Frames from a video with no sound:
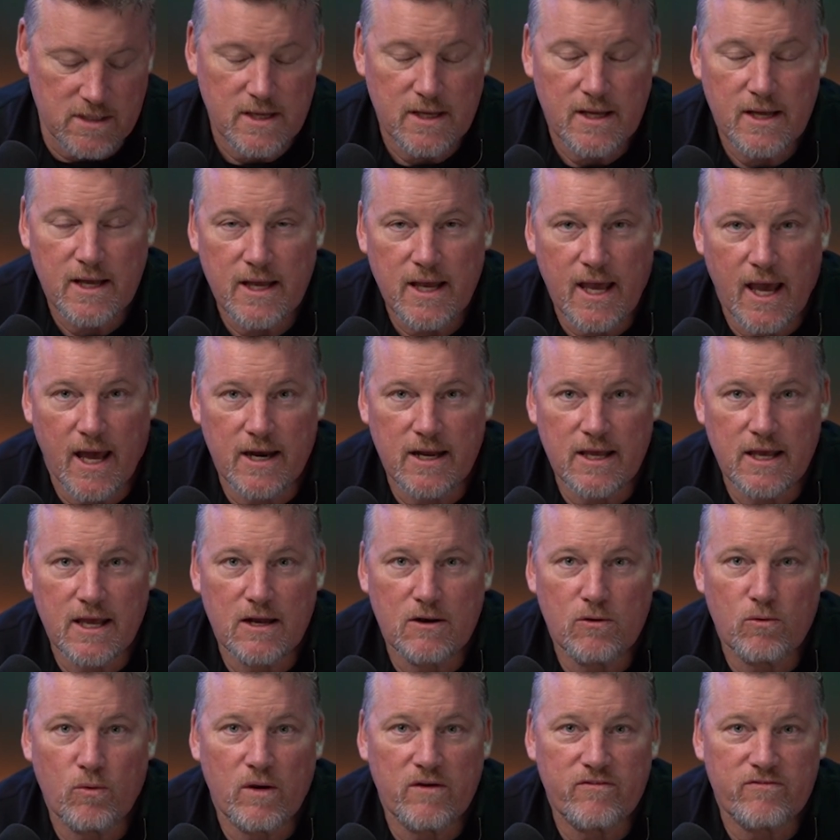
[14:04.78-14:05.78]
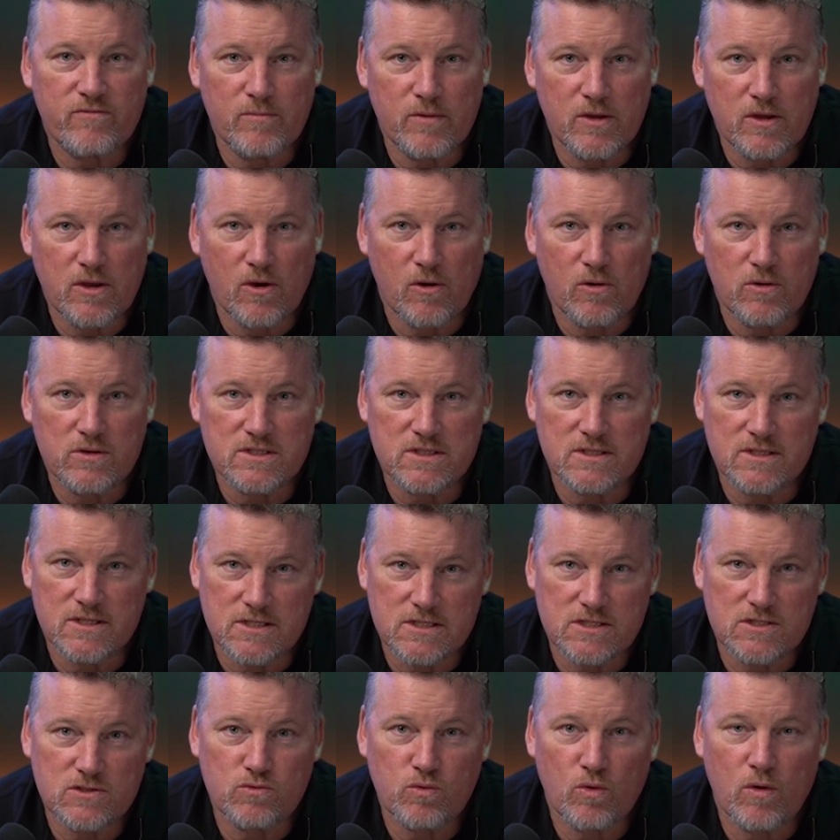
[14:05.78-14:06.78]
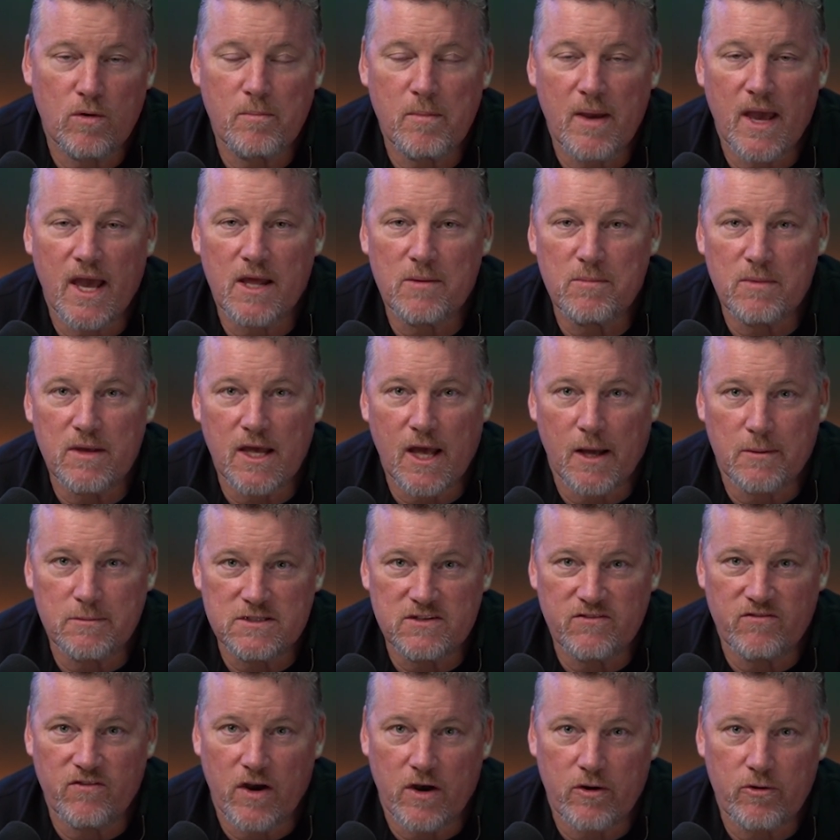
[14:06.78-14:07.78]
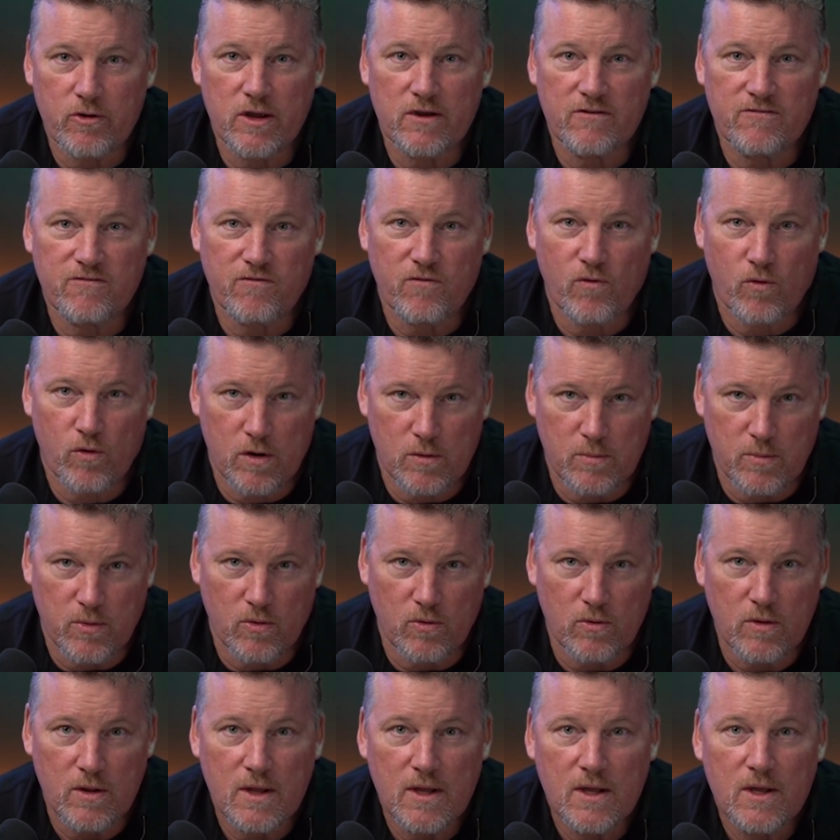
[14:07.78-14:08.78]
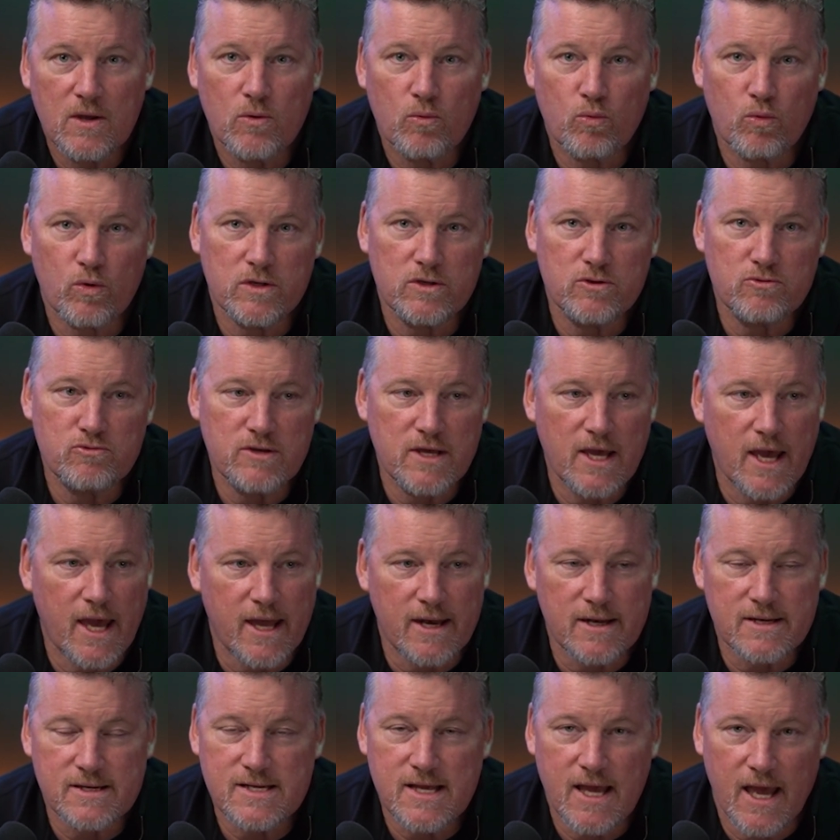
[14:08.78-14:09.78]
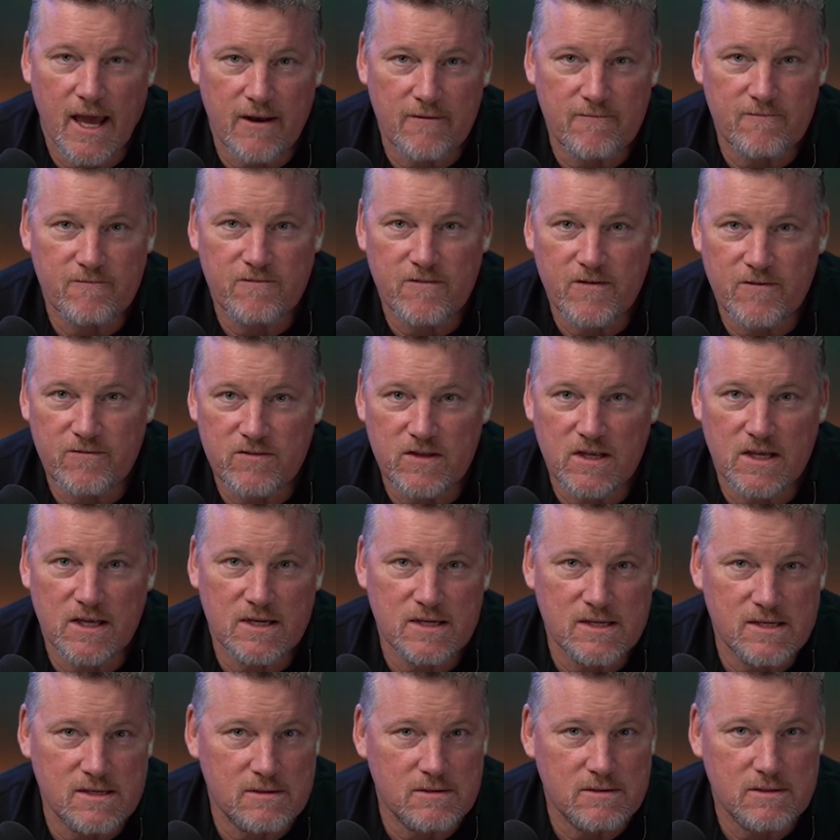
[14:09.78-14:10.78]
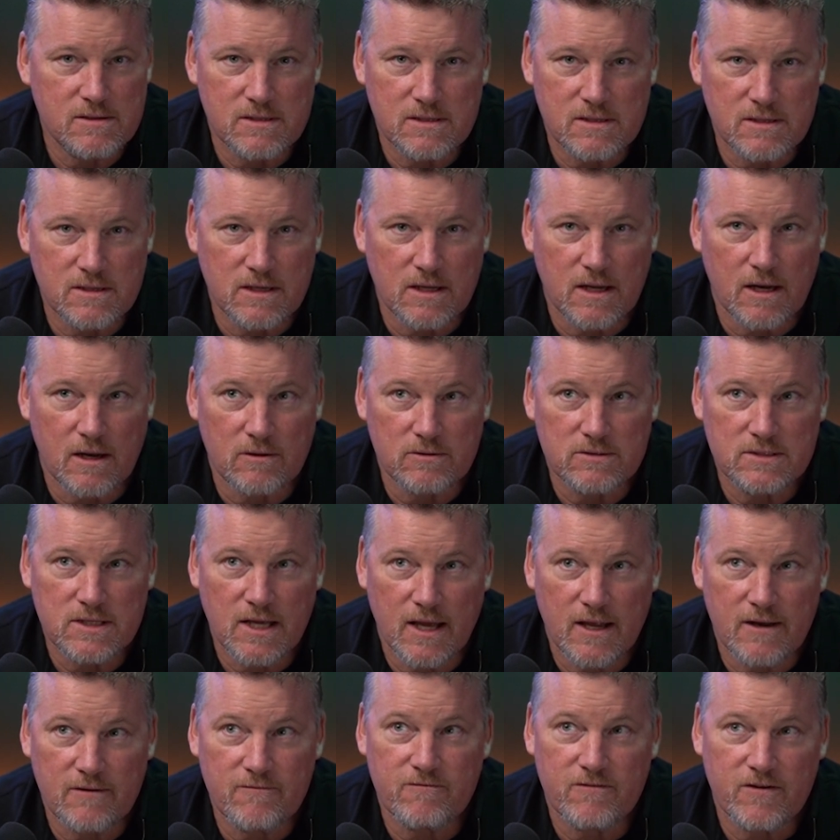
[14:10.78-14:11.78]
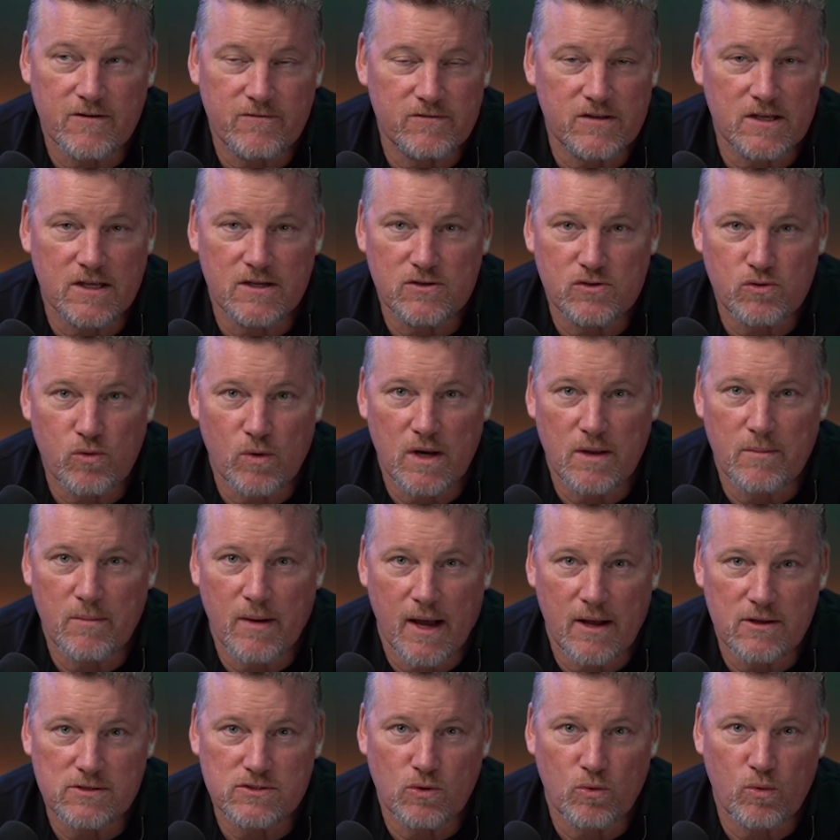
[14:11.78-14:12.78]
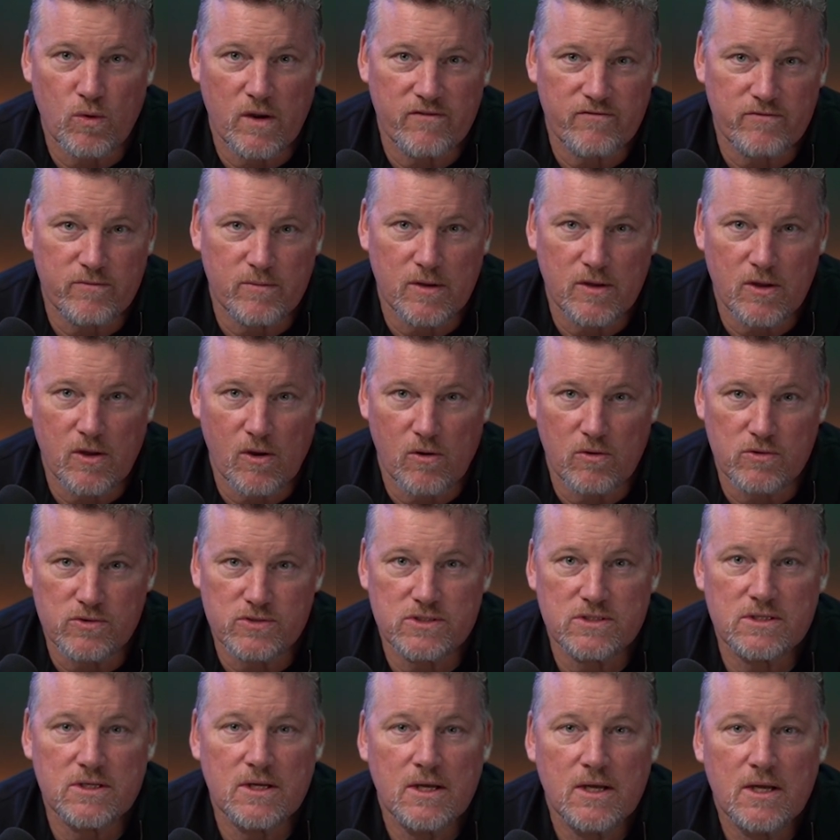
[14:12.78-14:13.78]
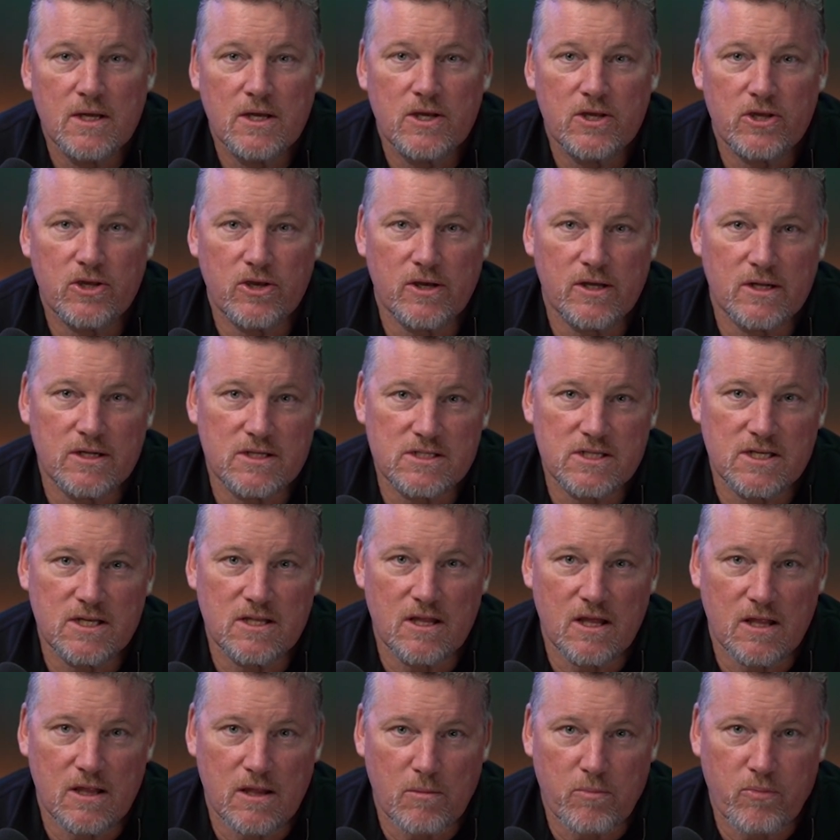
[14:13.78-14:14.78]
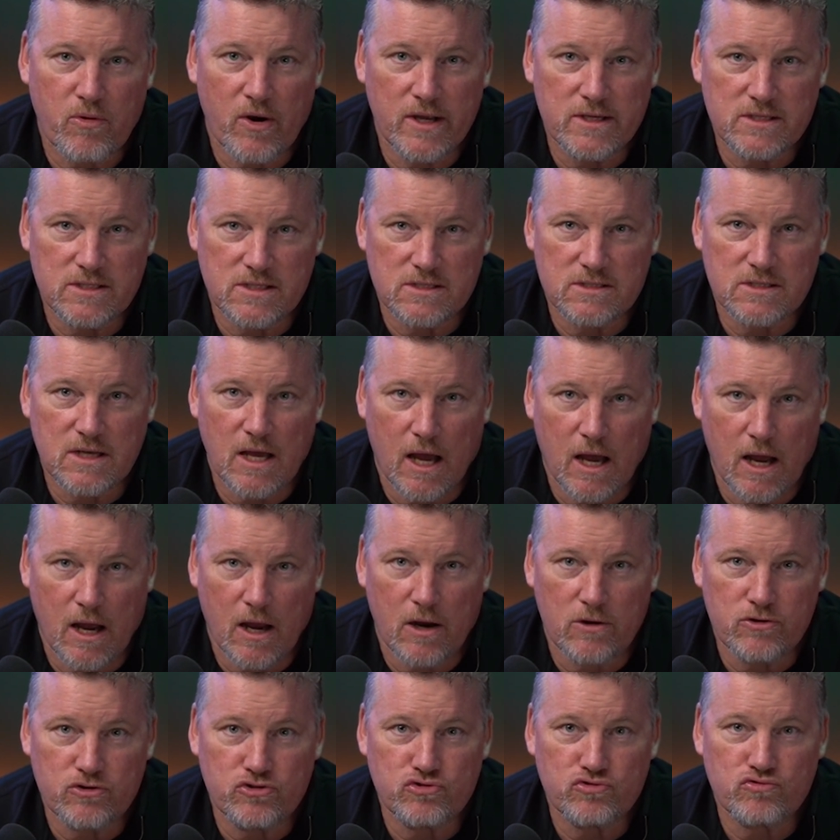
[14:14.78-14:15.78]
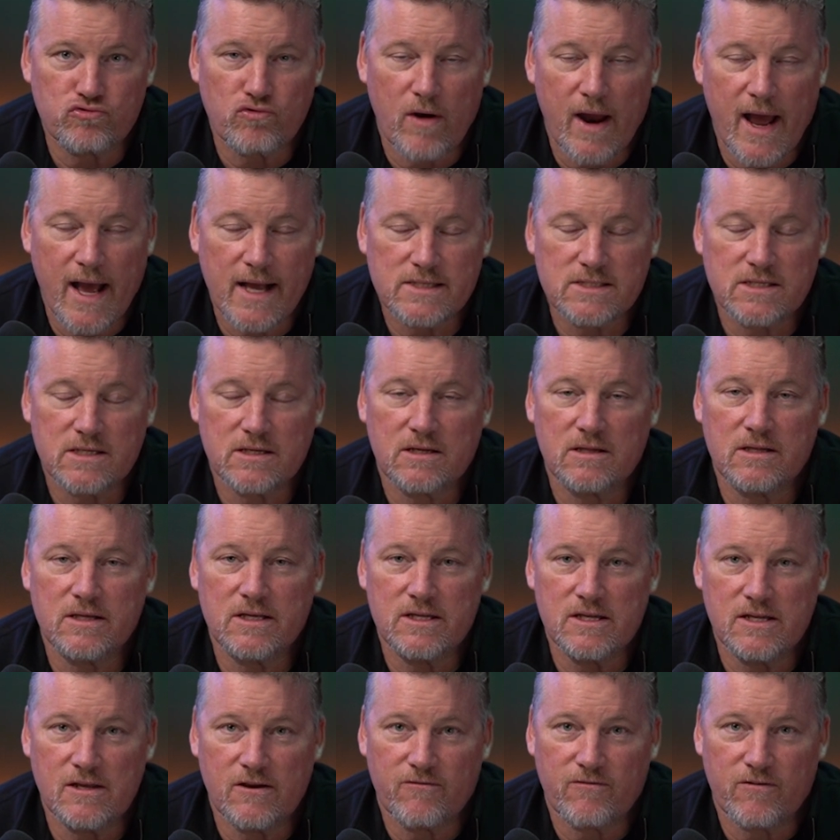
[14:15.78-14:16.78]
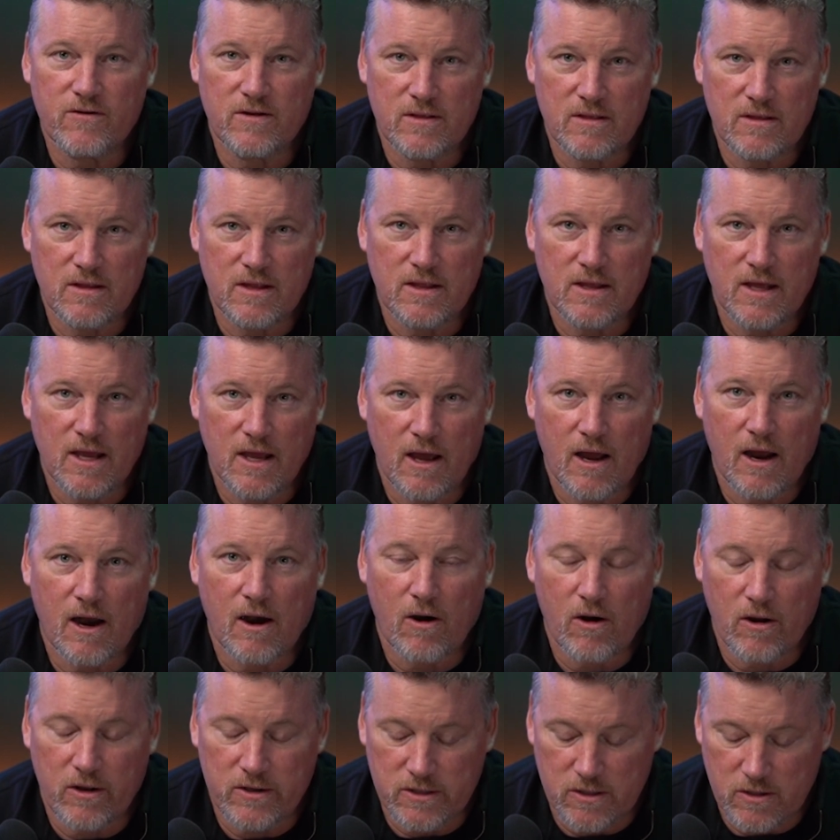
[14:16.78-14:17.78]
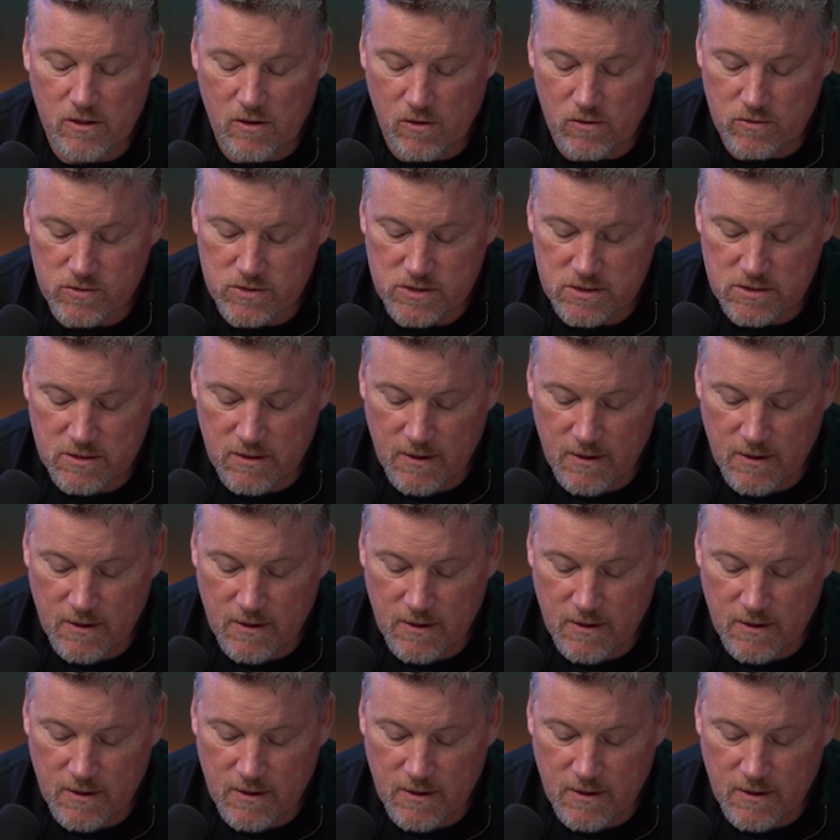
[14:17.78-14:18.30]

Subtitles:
kind of getting away from the coast. And this is where Maine becomes very affordable when you get 10, 15, 20 miles away from the coast. You're going to see that the prices are drastically different than they are on the coast.